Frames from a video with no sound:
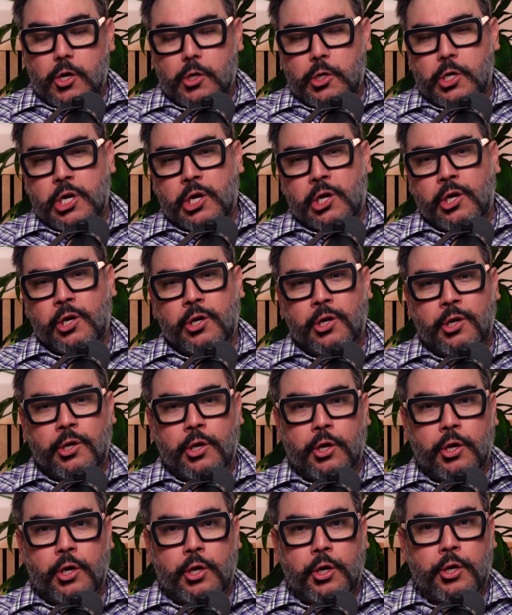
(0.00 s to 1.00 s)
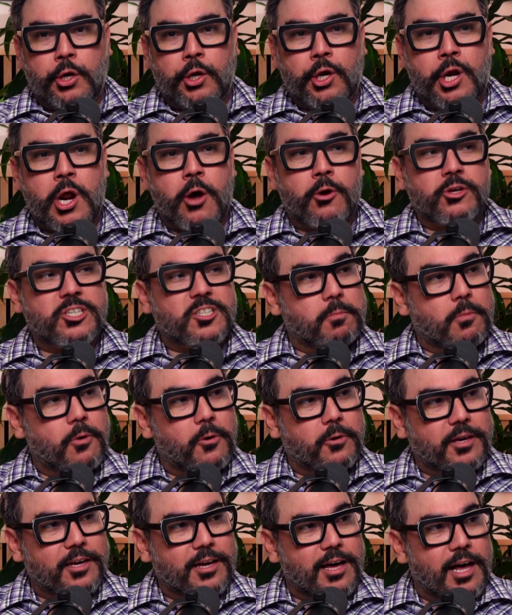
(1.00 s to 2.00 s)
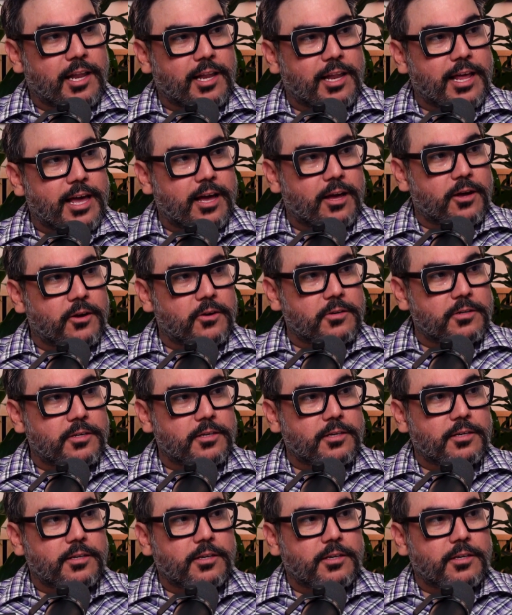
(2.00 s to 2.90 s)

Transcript: no smoking allowed,